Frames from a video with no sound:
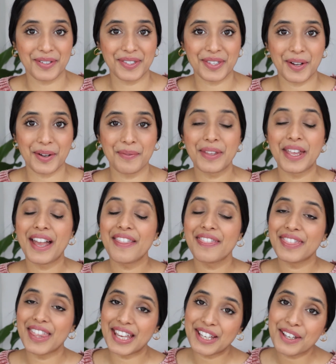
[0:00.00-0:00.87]
So
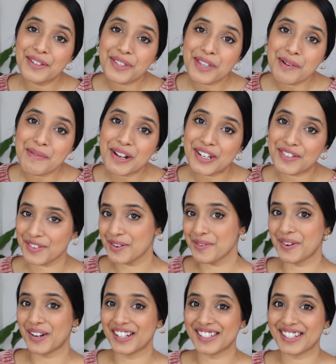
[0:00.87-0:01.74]
thank you so much for
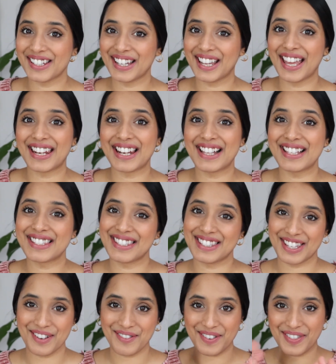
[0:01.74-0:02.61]
watching, and I'll
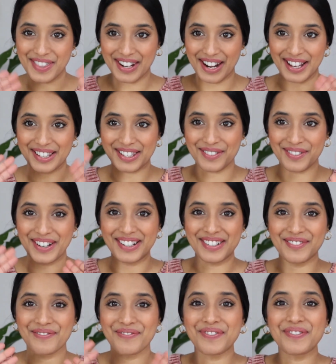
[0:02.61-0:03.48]
see you in the next
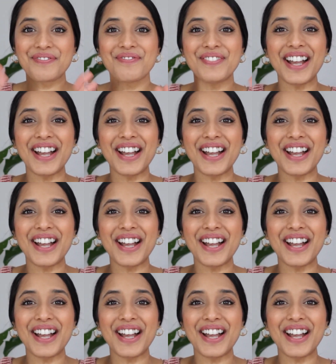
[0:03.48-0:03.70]
one.